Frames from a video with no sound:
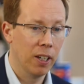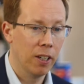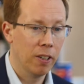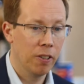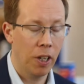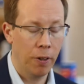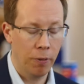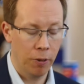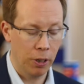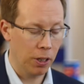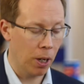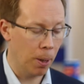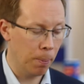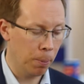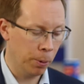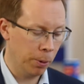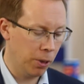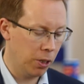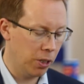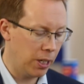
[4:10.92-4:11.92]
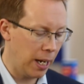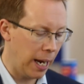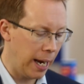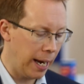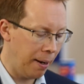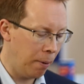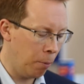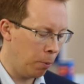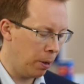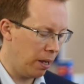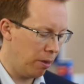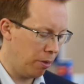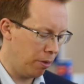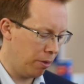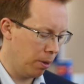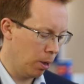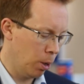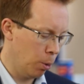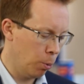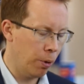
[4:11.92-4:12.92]
So for example, today with
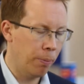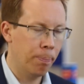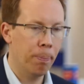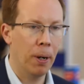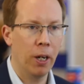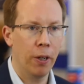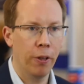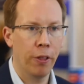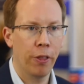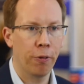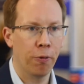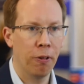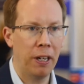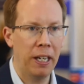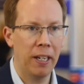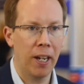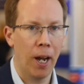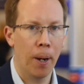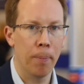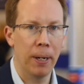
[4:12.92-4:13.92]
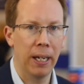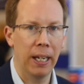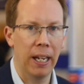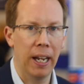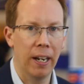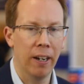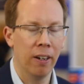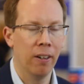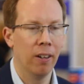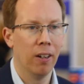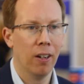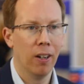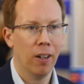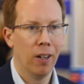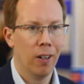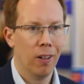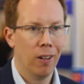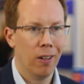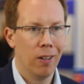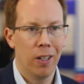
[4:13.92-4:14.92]
Basel III coming in,
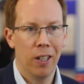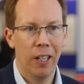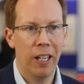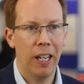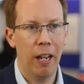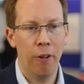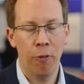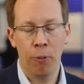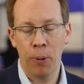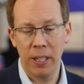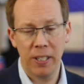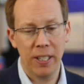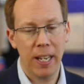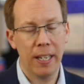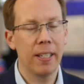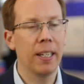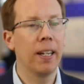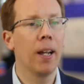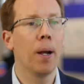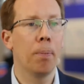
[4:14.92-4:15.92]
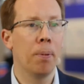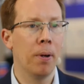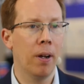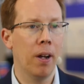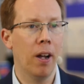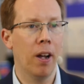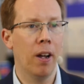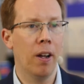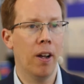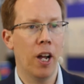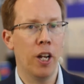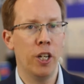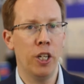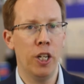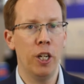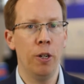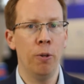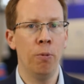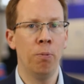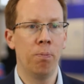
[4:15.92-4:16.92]
if we're setting up a
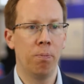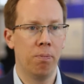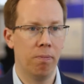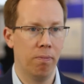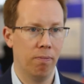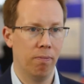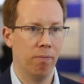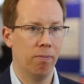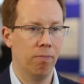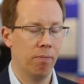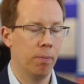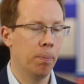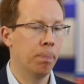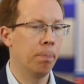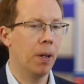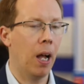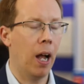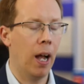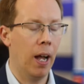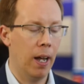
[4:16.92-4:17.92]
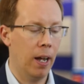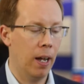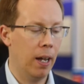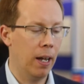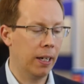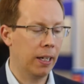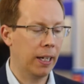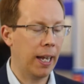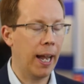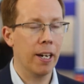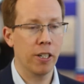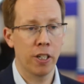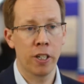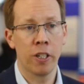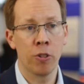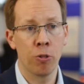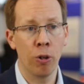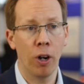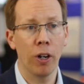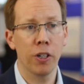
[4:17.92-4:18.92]
new cash
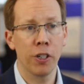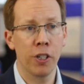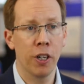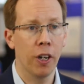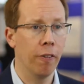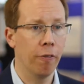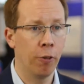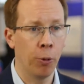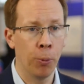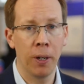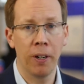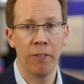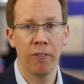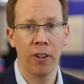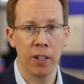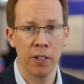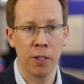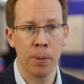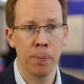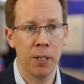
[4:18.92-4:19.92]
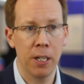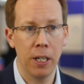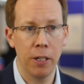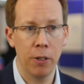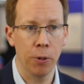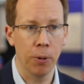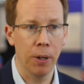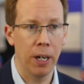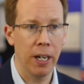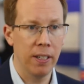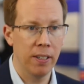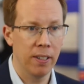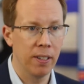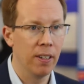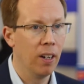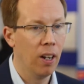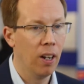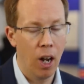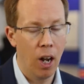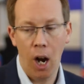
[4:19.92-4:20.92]
structure for one of our subsidiaries,
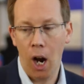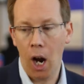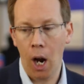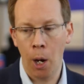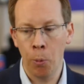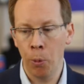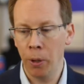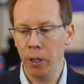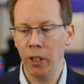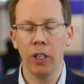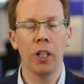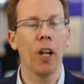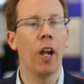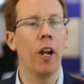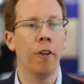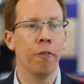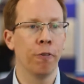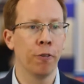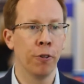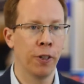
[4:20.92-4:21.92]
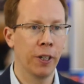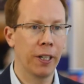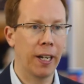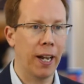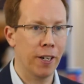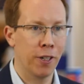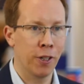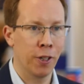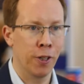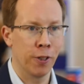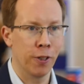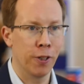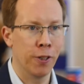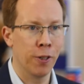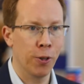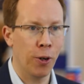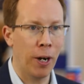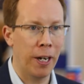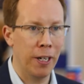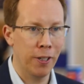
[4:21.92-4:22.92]
I wouldn't go for a cash
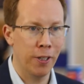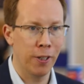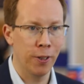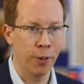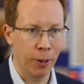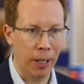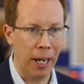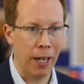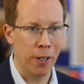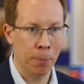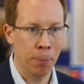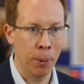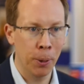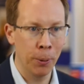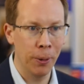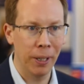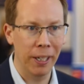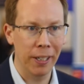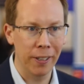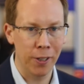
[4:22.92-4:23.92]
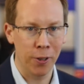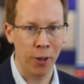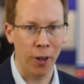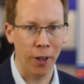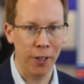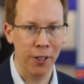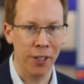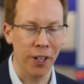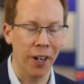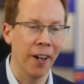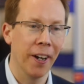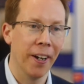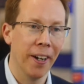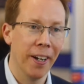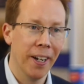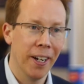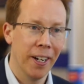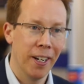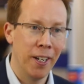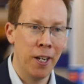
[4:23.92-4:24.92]
concentration or cash pooling structure,
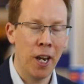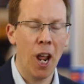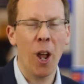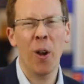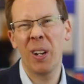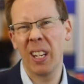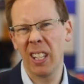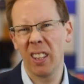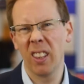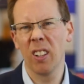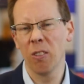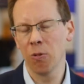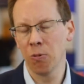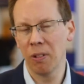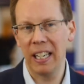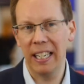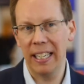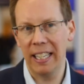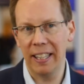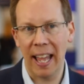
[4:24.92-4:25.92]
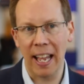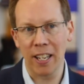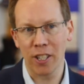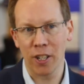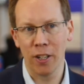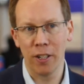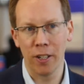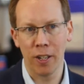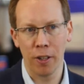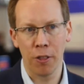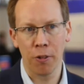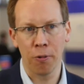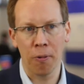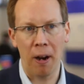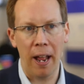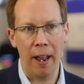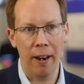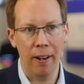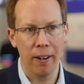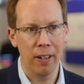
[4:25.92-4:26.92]
knowing that really that's under
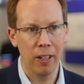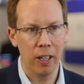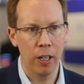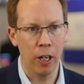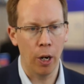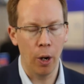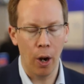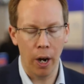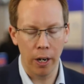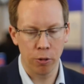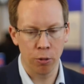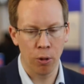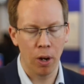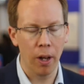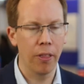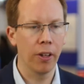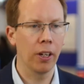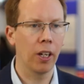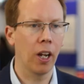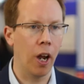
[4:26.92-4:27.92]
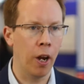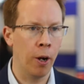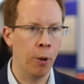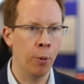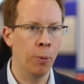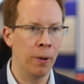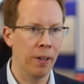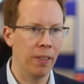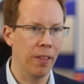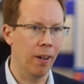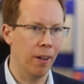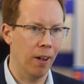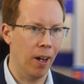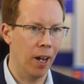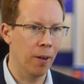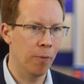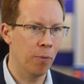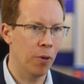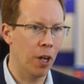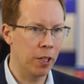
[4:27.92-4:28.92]
threat. I'd rather go with
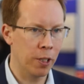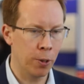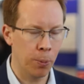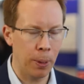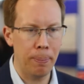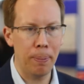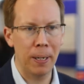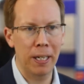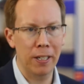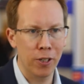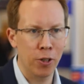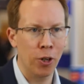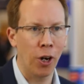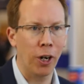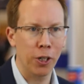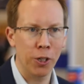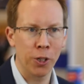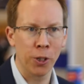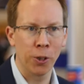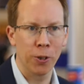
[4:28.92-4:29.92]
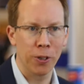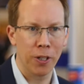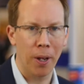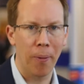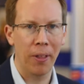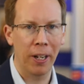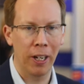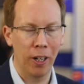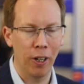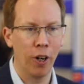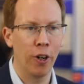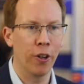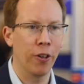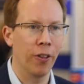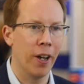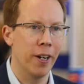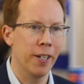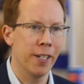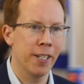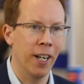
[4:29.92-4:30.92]
a sweeping structure or something along
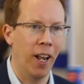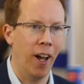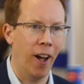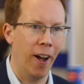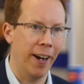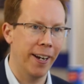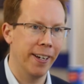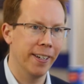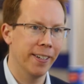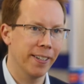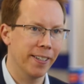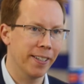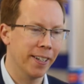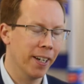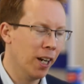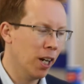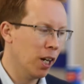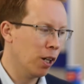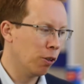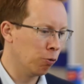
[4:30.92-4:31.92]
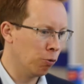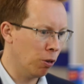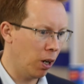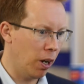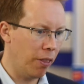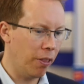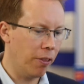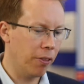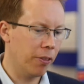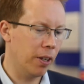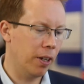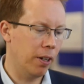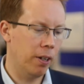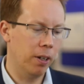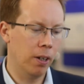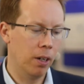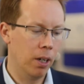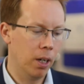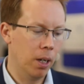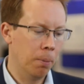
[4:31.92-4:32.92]
those lines, rather
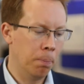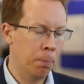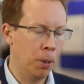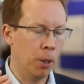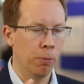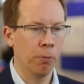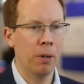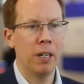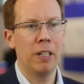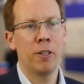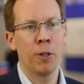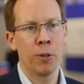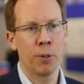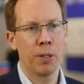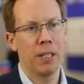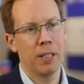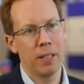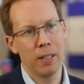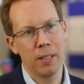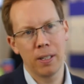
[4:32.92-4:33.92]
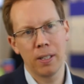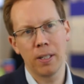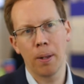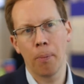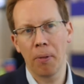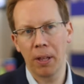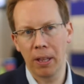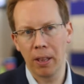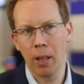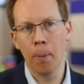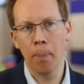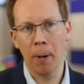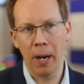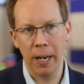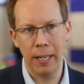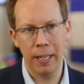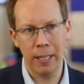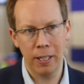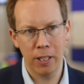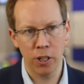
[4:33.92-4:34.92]
than put resources into something that
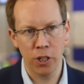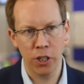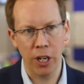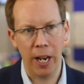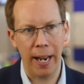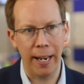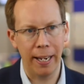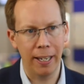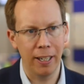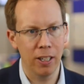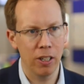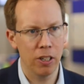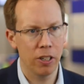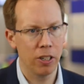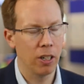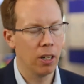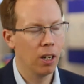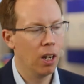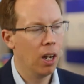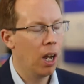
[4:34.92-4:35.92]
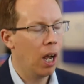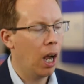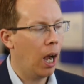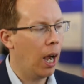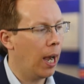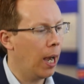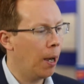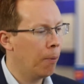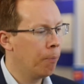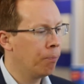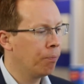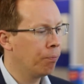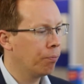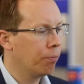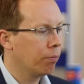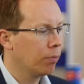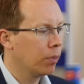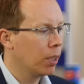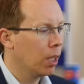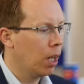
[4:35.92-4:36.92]
might need to change.
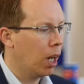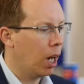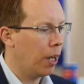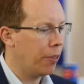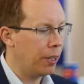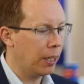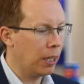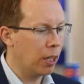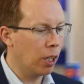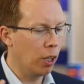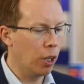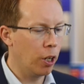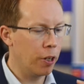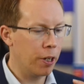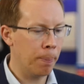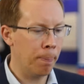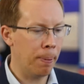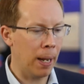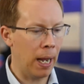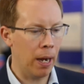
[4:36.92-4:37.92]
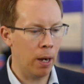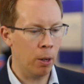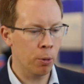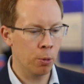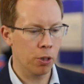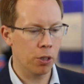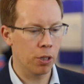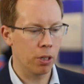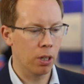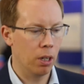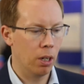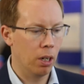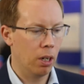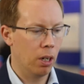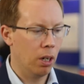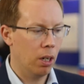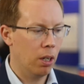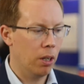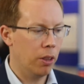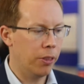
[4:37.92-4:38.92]
I think a lot about
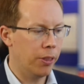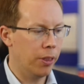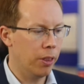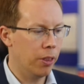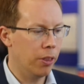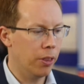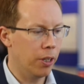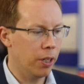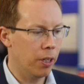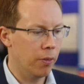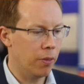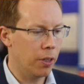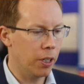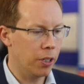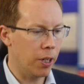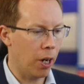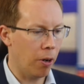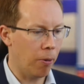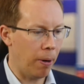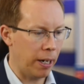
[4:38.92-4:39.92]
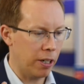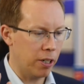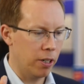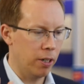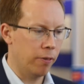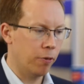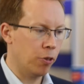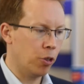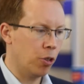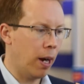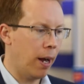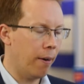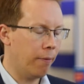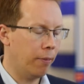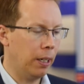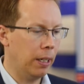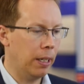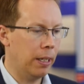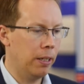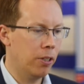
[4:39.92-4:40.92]
the direction of
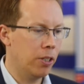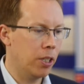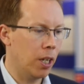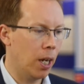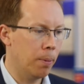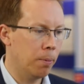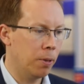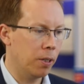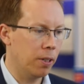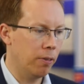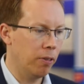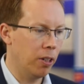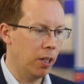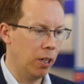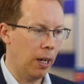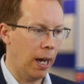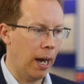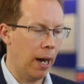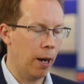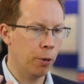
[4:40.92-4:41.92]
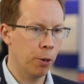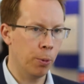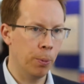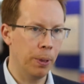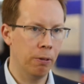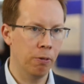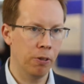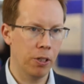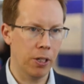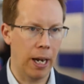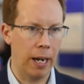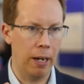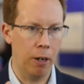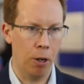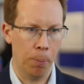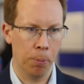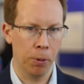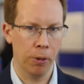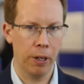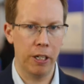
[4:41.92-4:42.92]
travel in terms of how do we retain
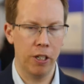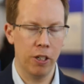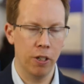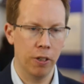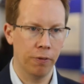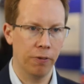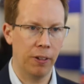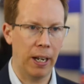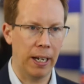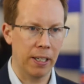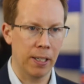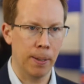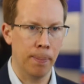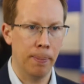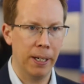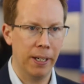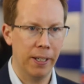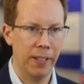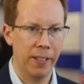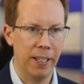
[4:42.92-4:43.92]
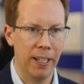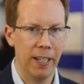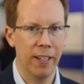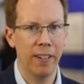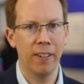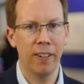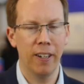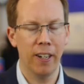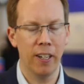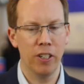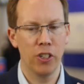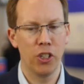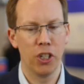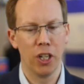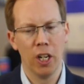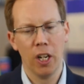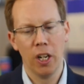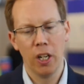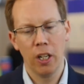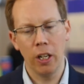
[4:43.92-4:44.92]
operational flexibility, and
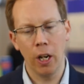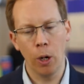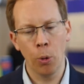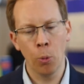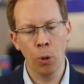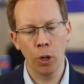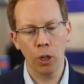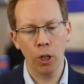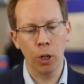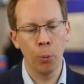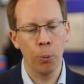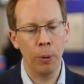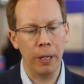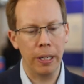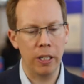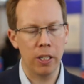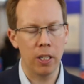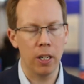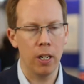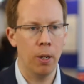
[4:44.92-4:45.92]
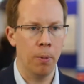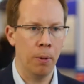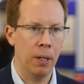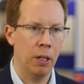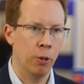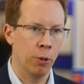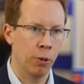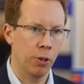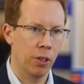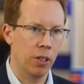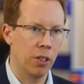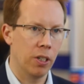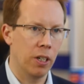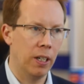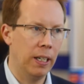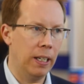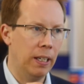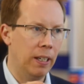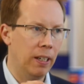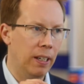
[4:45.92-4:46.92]
what can we do in order
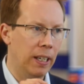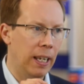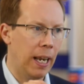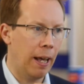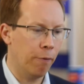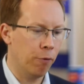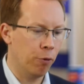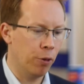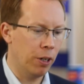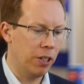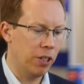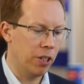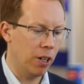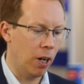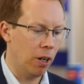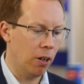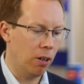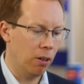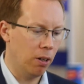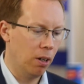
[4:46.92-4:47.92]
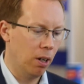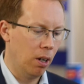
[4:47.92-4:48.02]
to leverage our